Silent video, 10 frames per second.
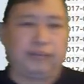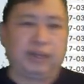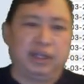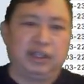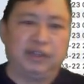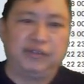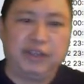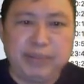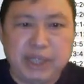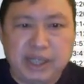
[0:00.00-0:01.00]
The
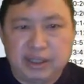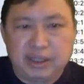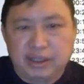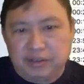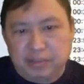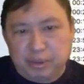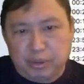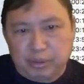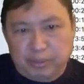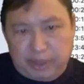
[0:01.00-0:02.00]
VPN is
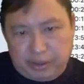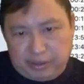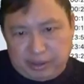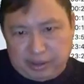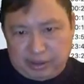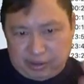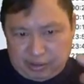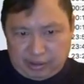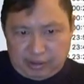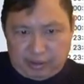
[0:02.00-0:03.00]
important because it
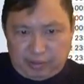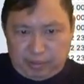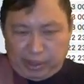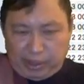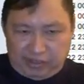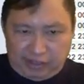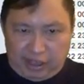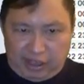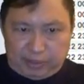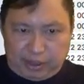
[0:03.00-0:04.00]
breaks
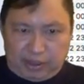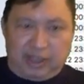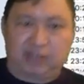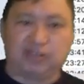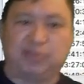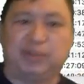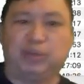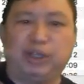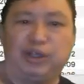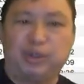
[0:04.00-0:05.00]
up the connection
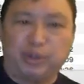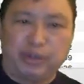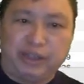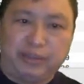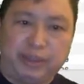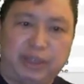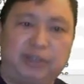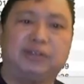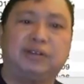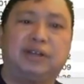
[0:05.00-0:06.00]
between your
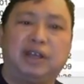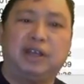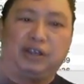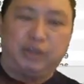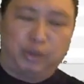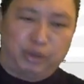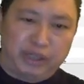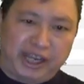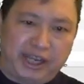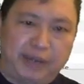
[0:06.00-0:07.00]
emails, your
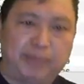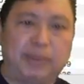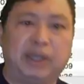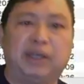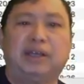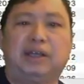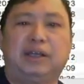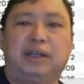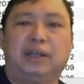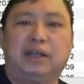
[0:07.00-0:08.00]
name
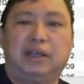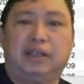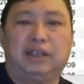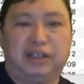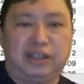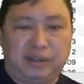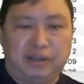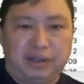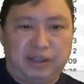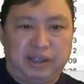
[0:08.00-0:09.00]
in
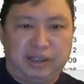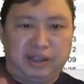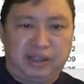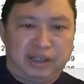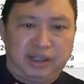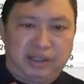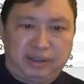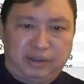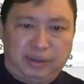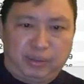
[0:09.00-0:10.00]
the
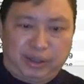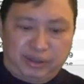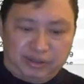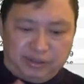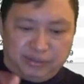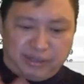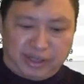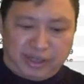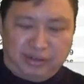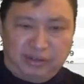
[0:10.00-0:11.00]
records of the
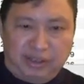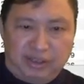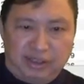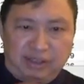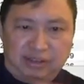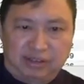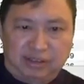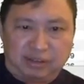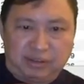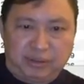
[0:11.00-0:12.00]
National Zucking Agency
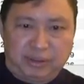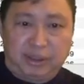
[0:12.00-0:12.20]
and so on,